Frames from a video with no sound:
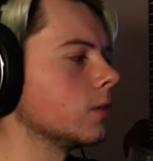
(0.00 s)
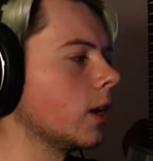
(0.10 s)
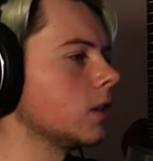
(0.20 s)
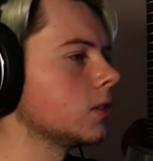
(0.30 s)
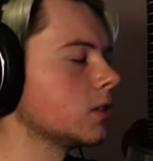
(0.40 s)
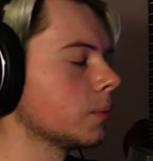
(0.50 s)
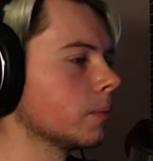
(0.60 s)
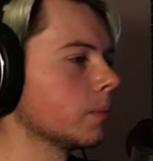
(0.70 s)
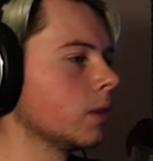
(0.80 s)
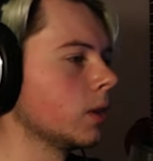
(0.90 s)
of knights.
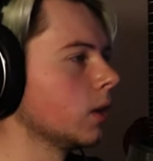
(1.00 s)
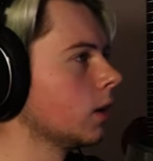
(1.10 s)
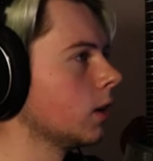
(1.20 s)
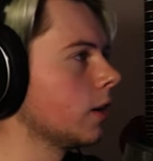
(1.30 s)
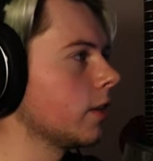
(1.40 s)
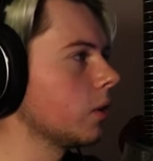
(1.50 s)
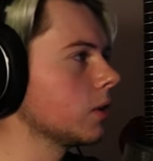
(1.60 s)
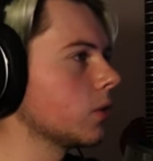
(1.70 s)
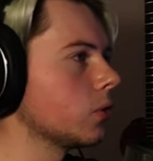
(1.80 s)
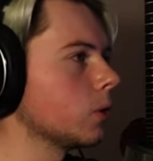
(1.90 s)
Then I would
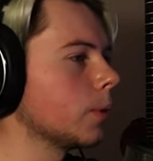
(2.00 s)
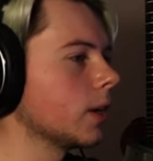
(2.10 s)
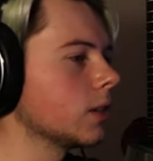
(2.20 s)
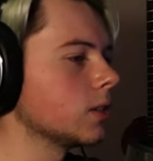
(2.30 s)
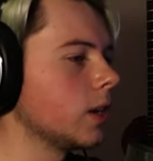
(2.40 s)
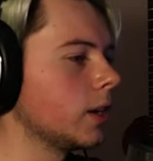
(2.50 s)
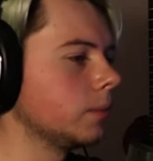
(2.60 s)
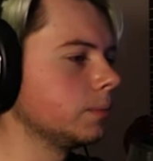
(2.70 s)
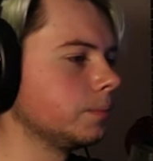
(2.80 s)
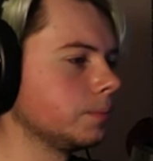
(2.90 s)
get through, but I guess not.
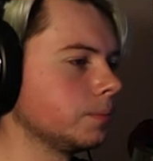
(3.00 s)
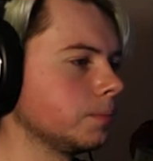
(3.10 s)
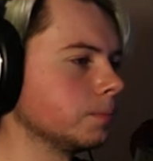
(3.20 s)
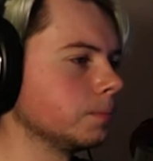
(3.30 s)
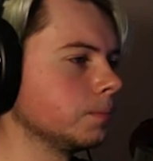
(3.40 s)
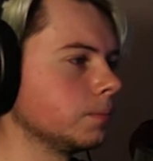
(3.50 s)
Hmm.